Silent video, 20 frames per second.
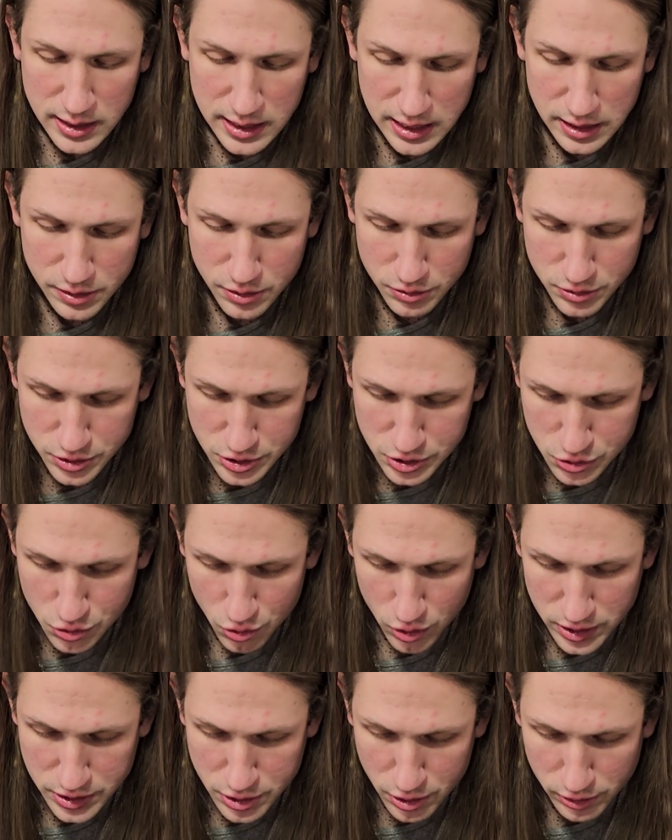either
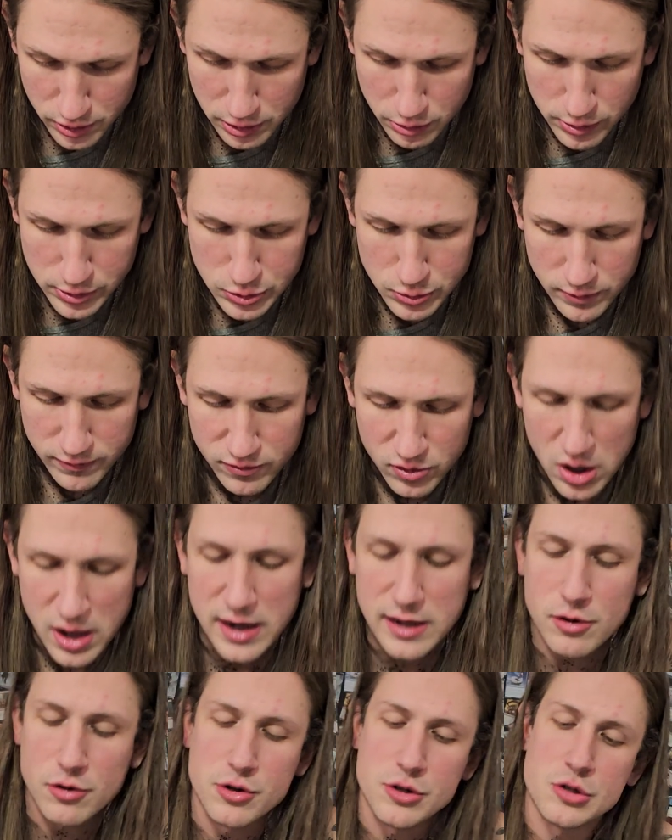destroy target creature with
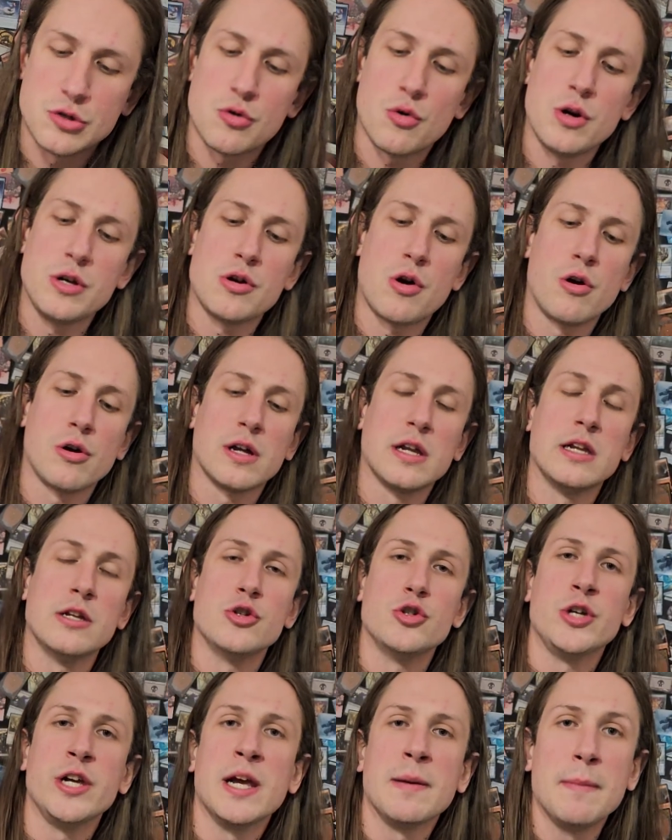flying or destroy target
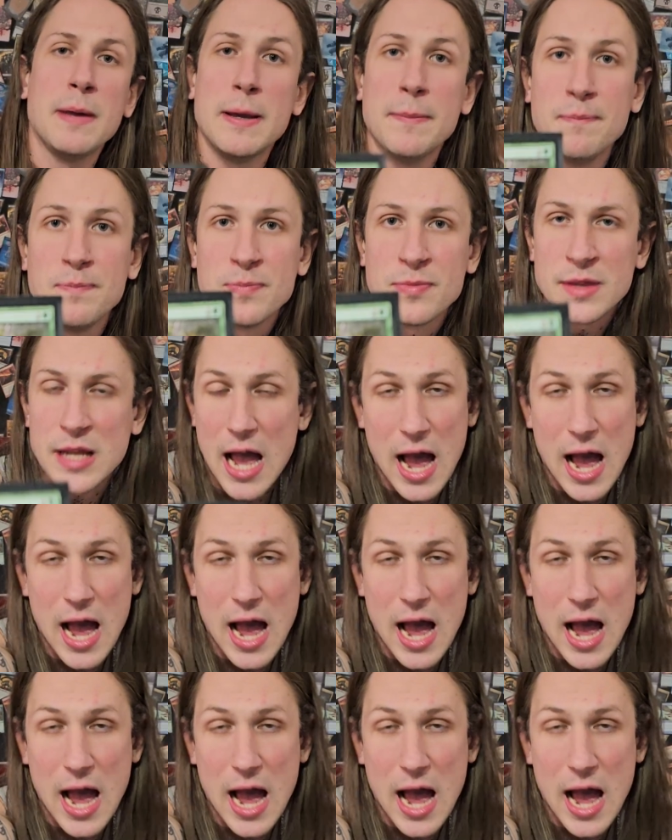enchantment.